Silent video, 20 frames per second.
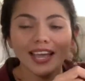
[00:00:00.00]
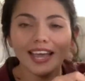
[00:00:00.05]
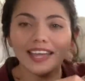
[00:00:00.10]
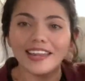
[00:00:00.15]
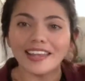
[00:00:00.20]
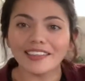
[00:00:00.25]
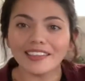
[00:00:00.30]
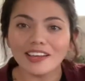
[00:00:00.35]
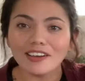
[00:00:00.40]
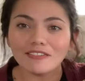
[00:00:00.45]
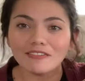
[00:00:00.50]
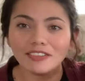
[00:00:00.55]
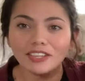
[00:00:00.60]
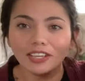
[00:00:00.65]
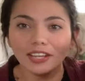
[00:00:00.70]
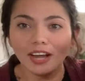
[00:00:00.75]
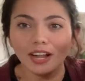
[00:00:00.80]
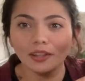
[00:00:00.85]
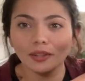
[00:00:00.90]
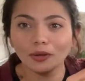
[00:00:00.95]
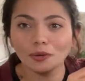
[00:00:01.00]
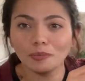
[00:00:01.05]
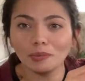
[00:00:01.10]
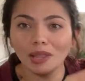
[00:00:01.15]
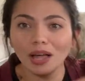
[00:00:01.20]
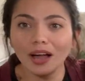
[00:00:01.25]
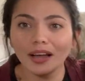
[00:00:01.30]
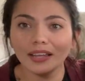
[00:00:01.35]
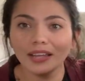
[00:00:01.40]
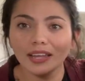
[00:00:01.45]
and I love the color
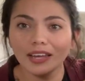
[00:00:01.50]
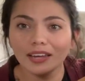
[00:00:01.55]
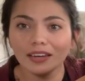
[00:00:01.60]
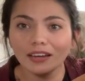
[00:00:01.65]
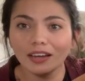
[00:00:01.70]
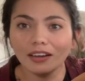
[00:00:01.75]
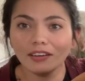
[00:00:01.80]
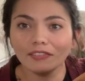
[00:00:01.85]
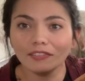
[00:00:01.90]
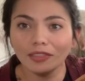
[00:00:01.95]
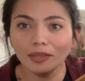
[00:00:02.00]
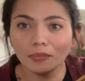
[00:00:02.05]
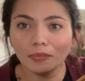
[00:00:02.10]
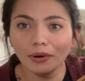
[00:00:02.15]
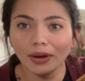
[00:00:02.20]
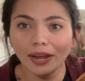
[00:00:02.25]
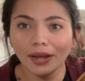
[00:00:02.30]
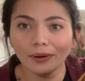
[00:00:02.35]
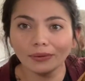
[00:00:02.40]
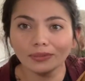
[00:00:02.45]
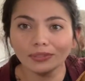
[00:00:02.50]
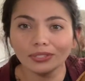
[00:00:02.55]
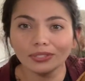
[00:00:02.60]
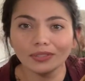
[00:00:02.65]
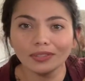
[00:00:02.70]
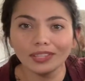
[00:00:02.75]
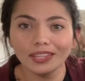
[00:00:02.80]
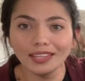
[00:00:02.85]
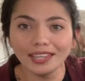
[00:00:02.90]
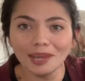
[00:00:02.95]
blocking of the brown
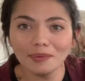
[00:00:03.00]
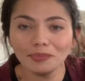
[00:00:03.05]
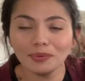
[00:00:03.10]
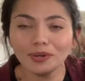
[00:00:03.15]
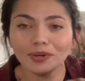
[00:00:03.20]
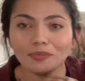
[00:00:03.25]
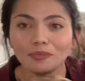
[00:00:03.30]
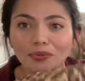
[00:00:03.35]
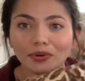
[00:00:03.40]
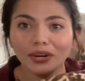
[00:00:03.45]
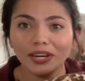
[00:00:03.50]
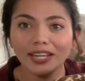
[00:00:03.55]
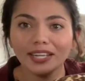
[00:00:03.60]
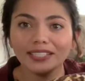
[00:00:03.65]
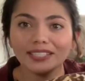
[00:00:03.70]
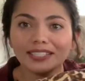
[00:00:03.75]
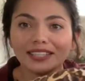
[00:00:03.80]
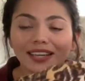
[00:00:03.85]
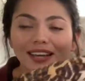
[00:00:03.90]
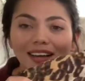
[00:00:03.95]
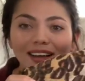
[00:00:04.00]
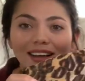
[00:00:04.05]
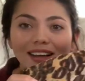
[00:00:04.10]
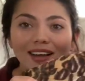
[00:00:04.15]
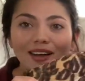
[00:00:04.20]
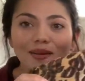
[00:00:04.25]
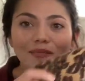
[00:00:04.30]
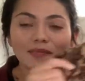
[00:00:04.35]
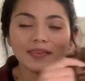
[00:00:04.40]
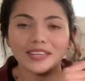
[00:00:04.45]
to the leopard print.
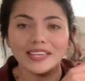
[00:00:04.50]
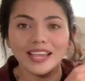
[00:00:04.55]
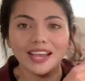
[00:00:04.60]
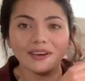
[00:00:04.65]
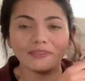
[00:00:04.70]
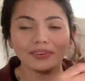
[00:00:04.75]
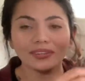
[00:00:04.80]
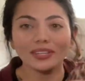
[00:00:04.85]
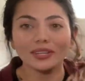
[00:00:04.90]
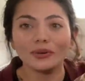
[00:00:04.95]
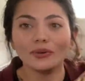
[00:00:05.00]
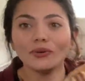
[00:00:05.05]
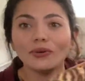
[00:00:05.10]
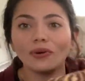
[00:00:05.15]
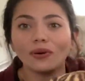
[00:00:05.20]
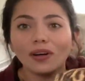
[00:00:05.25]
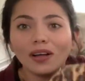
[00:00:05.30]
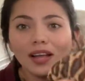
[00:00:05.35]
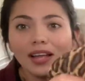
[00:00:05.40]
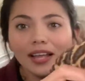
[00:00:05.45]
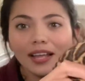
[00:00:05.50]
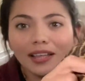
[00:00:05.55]
Yeah, really cool.